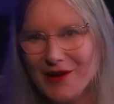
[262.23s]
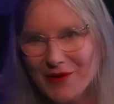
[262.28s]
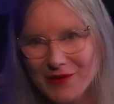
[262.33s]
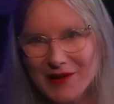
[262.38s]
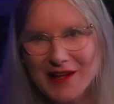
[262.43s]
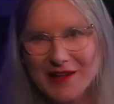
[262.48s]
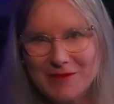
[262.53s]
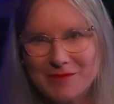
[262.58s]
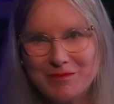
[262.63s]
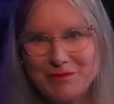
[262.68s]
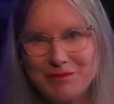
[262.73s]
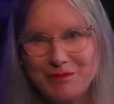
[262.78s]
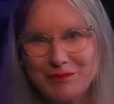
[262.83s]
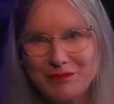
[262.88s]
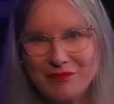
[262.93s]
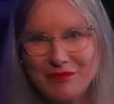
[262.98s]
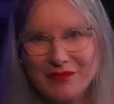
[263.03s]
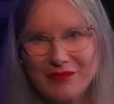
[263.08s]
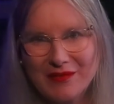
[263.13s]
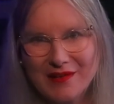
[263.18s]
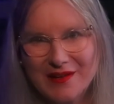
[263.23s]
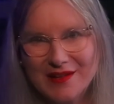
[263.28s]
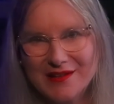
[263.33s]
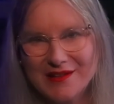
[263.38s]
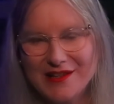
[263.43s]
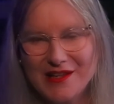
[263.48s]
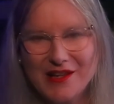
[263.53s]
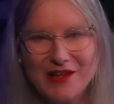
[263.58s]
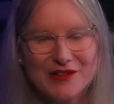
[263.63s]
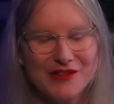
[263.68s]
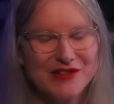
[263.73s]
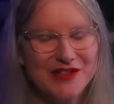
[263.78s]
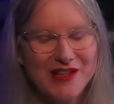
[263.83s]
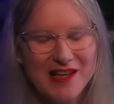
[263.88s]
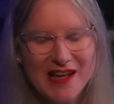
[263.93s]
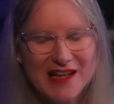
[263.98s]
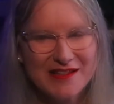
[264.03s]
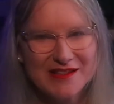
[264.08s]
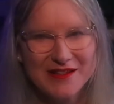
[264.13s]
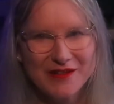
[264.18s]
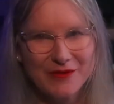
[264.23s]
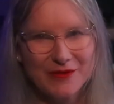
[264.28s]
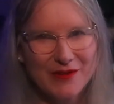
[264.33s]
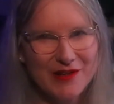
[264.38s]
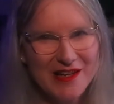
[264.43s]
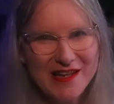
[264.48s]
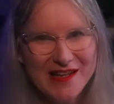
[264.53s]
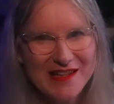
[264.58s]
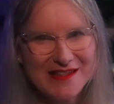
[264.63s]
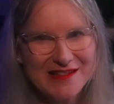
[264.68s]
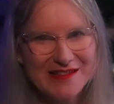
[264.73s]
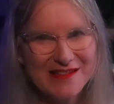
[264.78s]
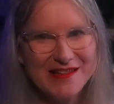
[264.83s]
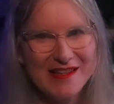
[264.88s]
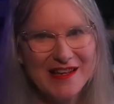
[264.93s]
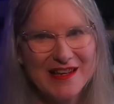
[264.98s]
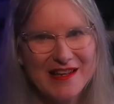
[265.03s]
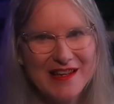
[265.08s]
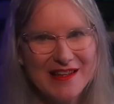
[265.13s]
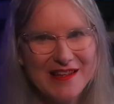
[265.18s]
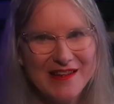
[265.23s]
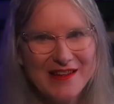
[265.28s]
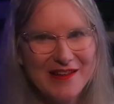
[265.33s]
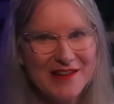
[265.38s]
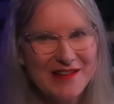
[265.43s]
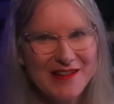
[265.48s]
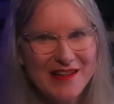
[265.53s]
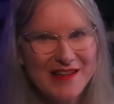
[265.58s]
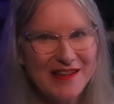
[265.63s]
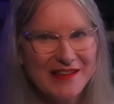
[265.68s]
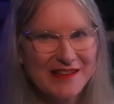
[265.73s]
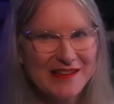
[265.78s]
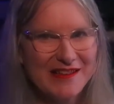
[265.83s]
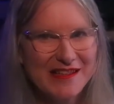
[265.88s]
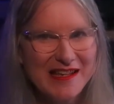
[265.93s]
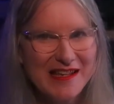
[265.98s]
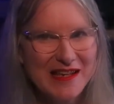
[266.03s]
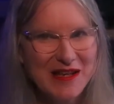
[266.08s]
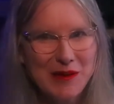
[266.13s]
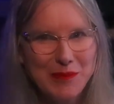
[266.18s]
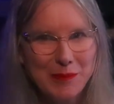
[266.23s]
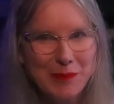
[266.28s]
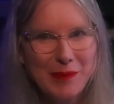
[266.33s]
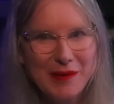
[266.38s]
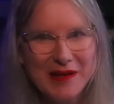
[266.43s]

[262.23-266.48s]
Donut. You know, she has the Riz. They're the Key and